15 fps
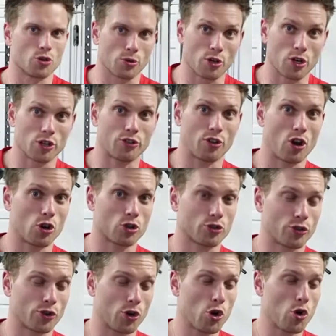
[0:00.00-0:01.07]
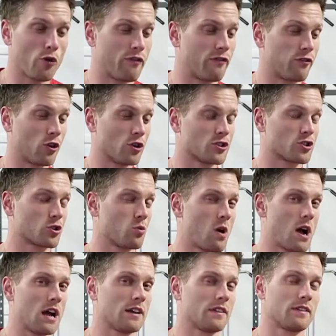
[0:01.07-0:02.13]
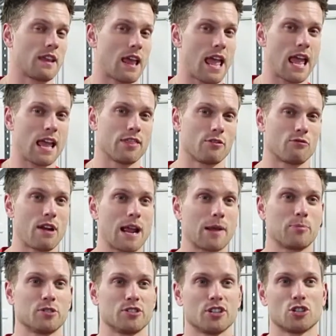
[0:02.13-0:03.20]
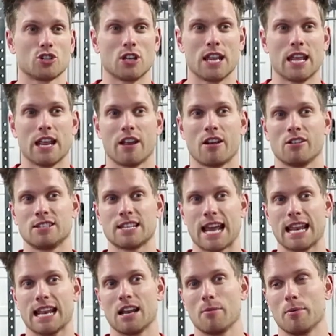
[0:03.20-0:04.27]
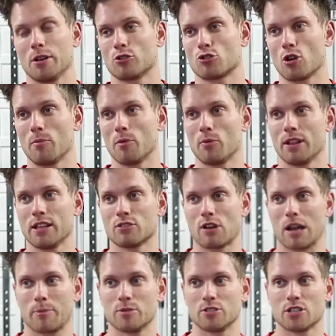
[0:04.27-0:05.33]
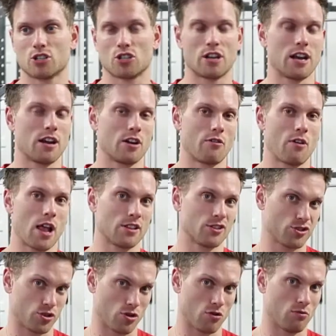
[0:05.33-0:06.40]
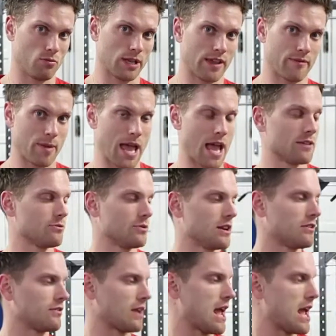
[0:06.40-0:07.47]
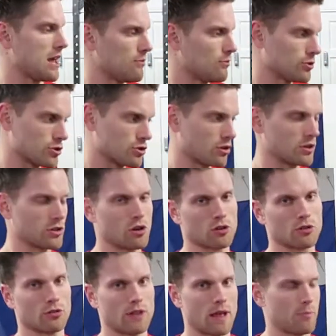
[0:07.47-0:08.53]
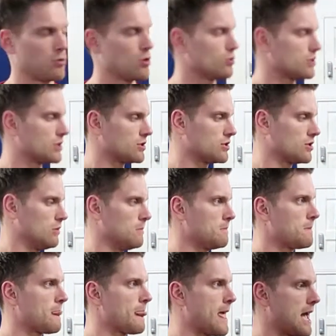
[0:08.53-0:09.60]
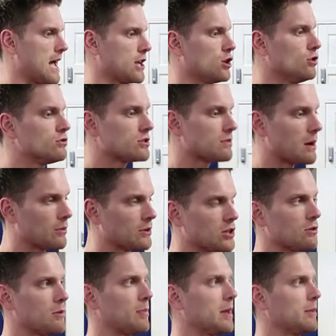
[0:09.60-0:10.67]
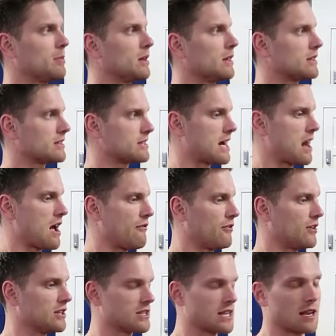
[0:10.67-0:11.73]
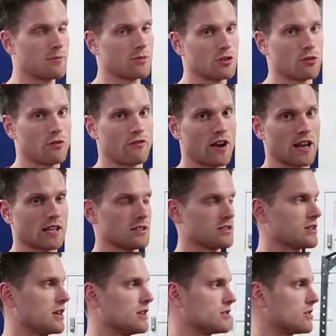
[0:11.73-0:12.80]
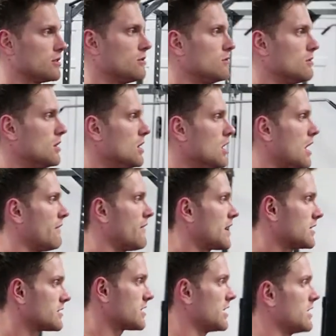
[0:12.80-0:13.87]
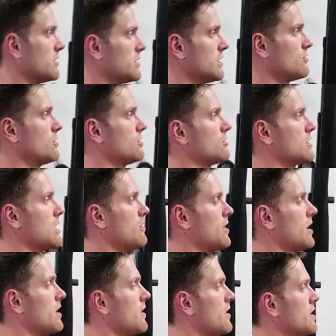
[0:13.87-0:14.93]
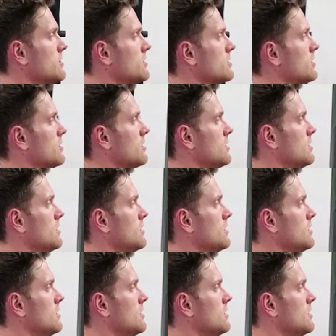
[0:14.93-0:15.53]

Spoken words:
So we're going to talk through front squat and the rack position here. Dan had a bit of trouble with his rack position earlier on, so we give him a hand with it, and we're just going to talk through that process. So usually what we do with people to start off with is get them to do a Frankenstein. So Frankenstein is literally just out here like this,